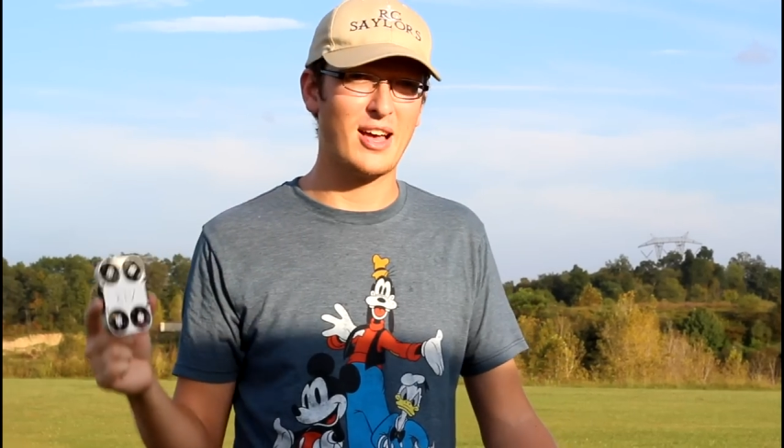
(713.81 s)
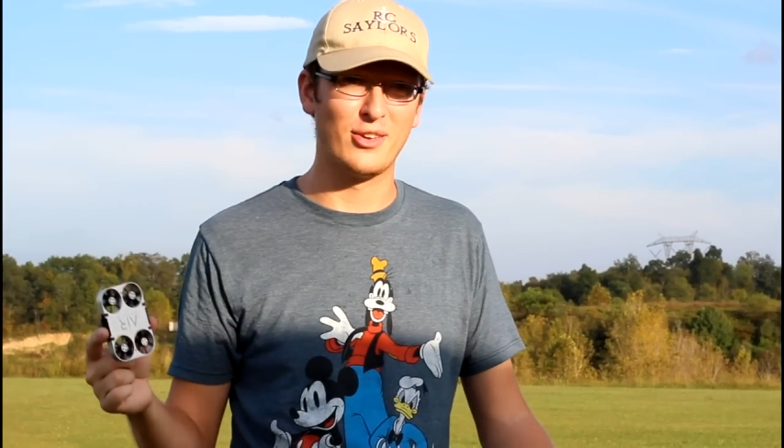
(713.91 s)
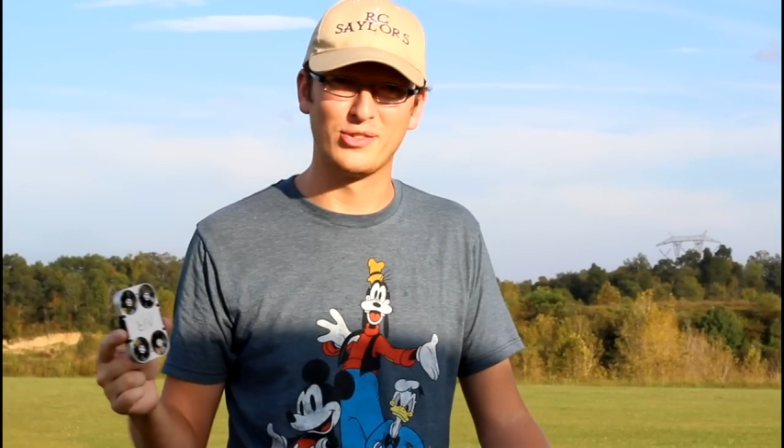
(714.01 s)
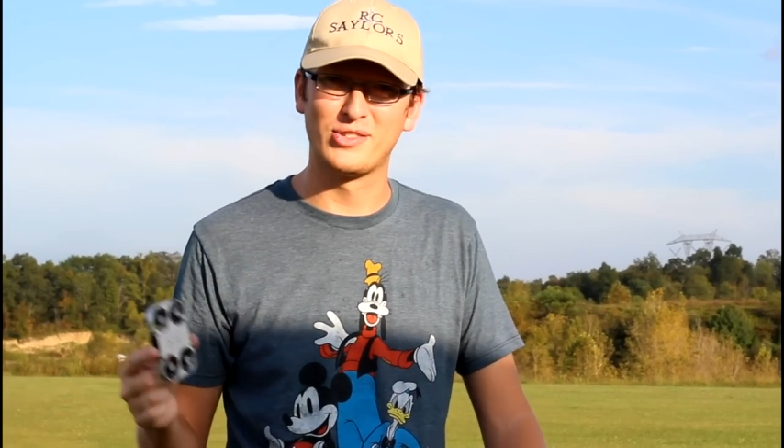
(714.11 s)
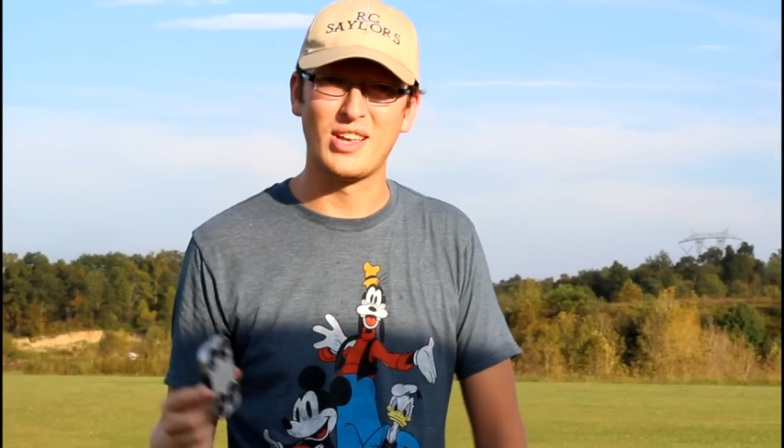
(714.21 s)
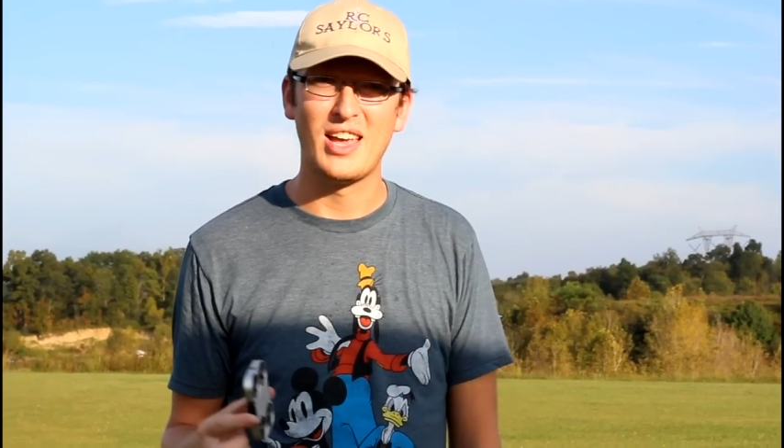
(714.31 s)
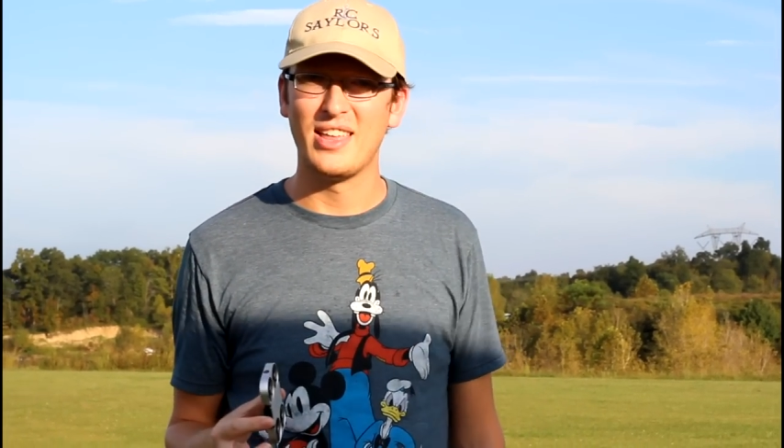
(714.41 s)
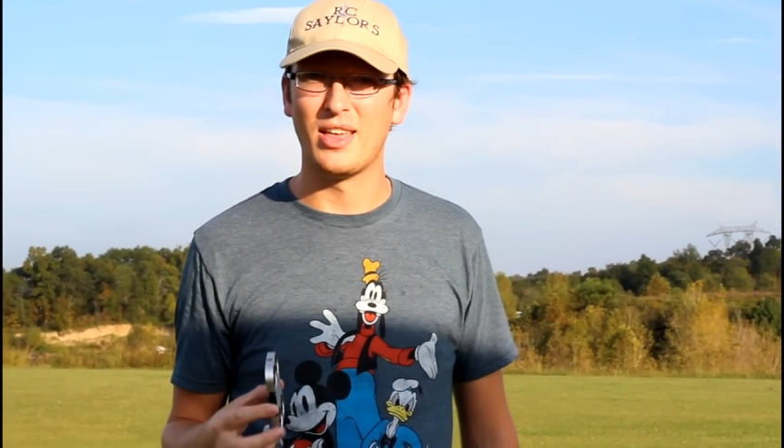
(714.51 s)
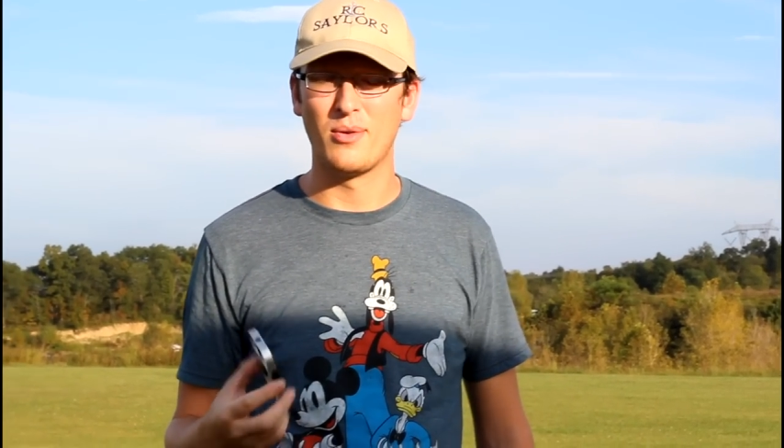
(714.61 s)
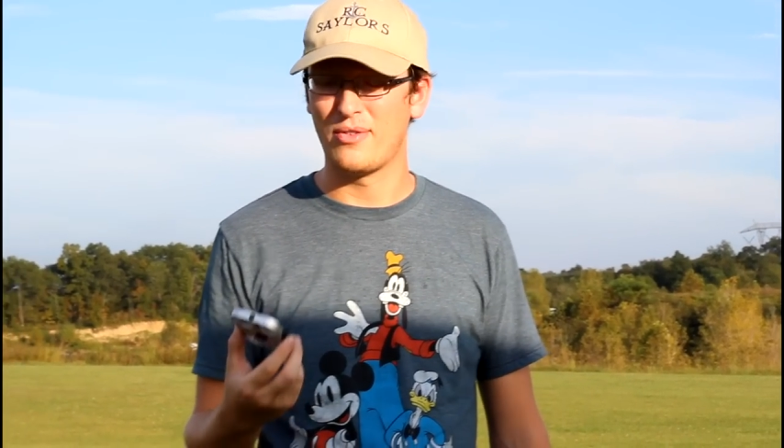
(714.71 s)
else
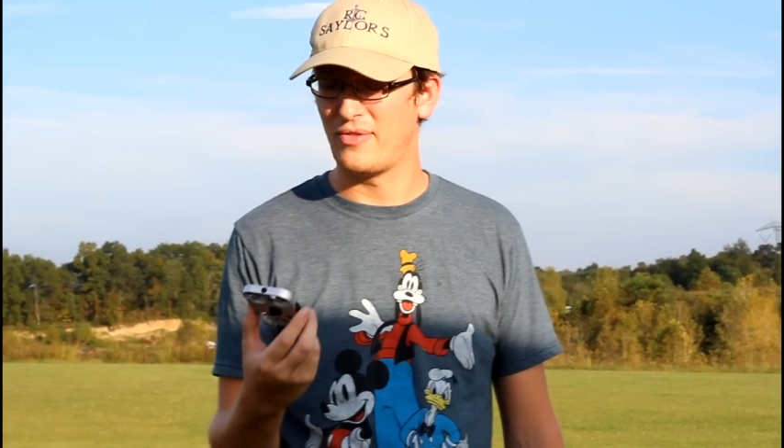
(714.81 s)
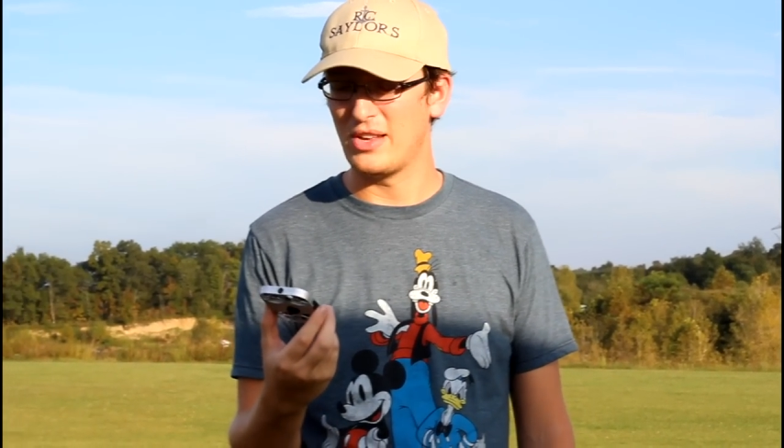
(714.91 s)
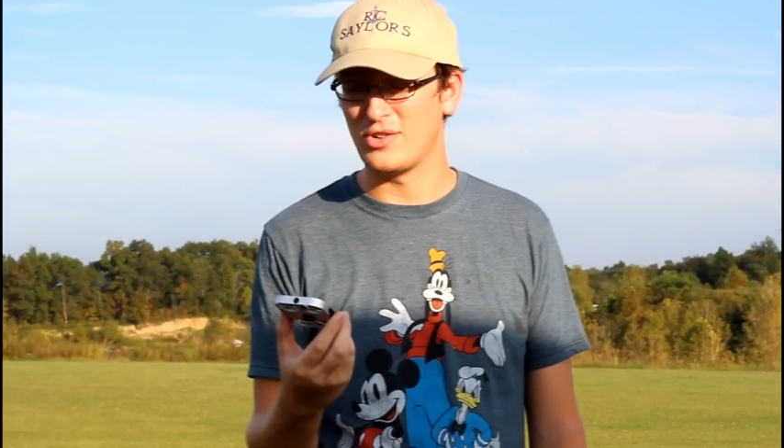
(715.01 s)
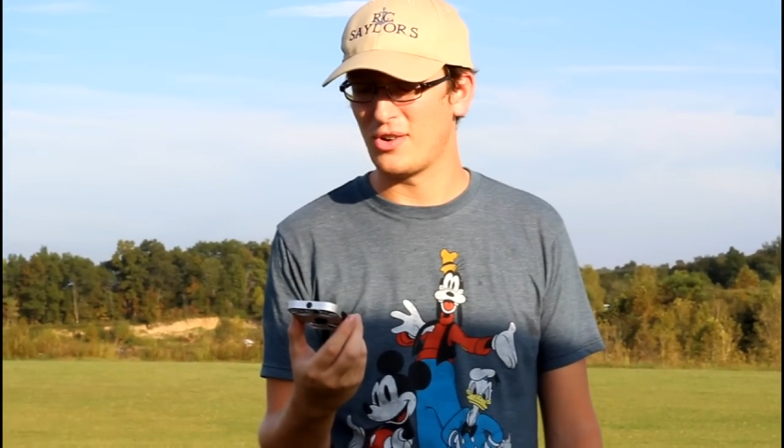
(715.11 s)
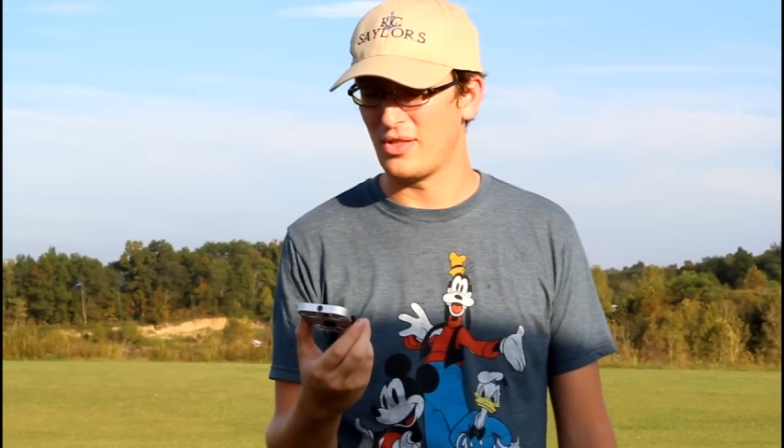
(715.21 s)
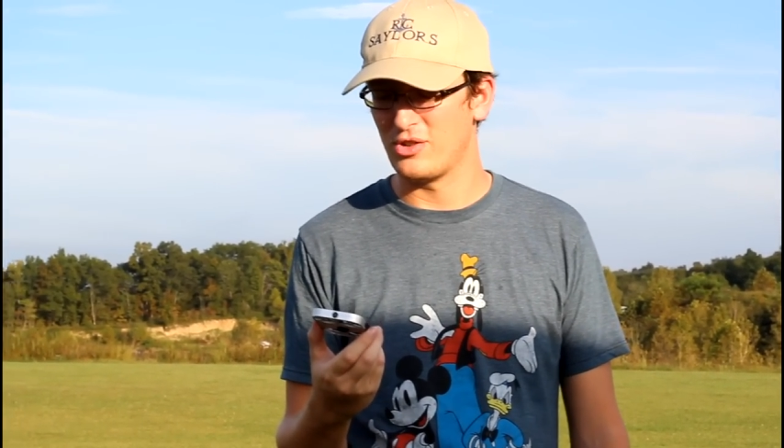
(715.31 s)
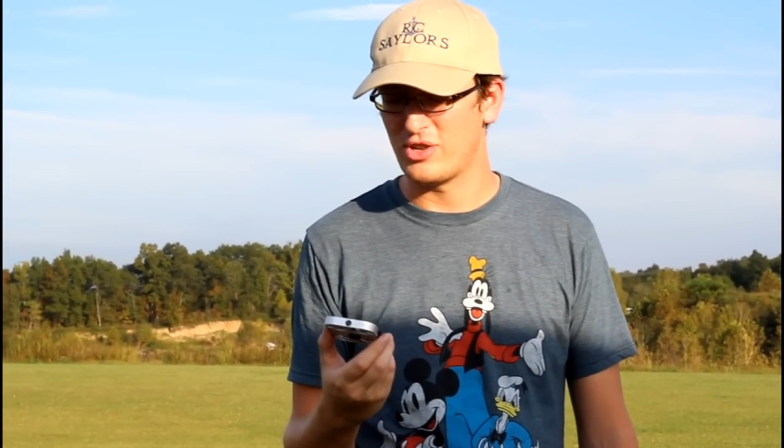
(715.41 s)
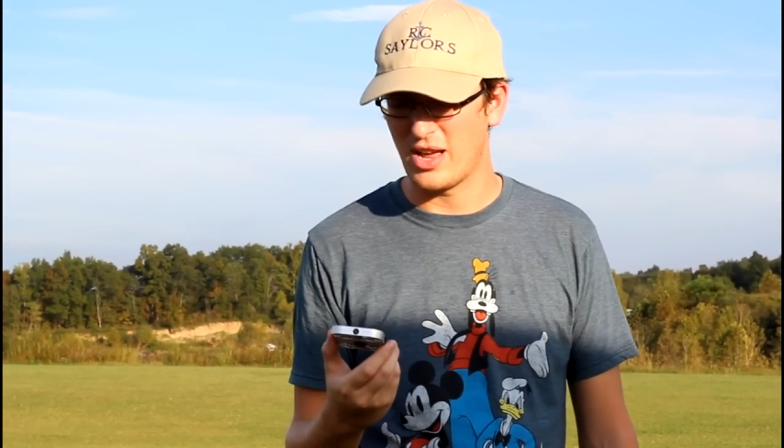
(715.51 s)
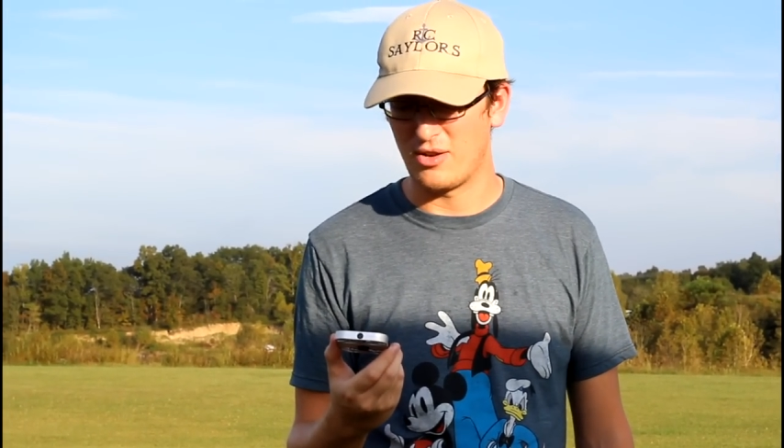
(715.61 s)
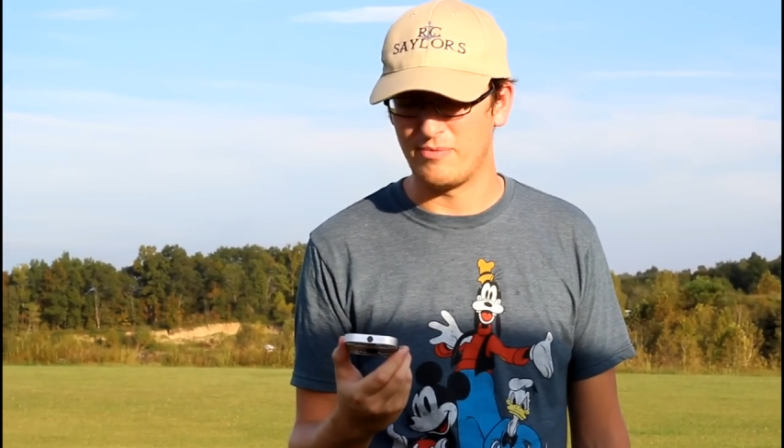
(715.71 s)
that we've featured on the
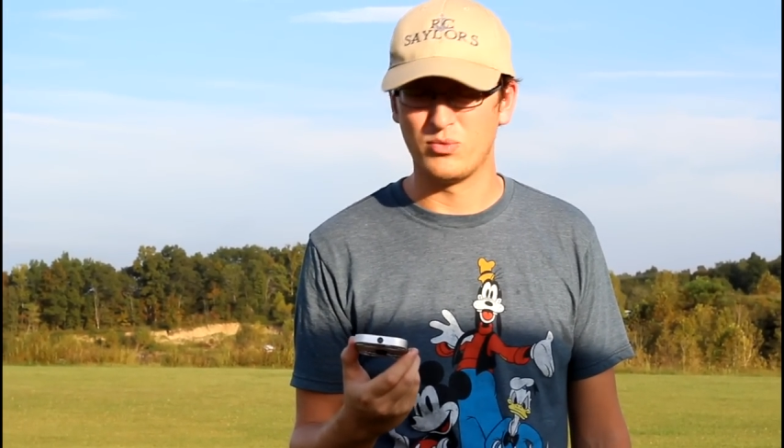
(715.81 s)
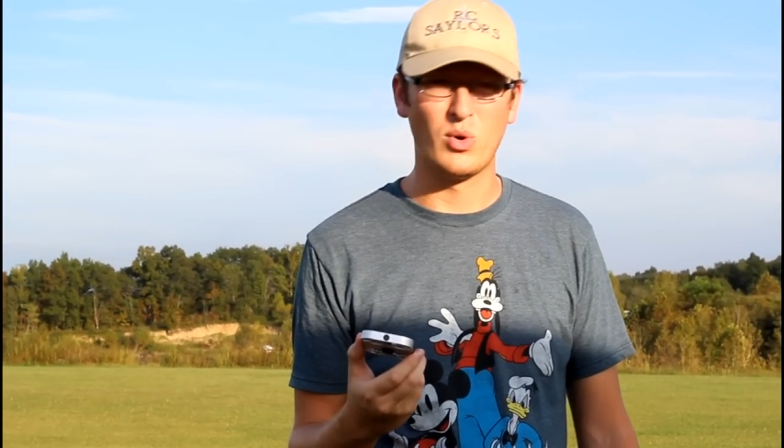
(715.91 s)
channel.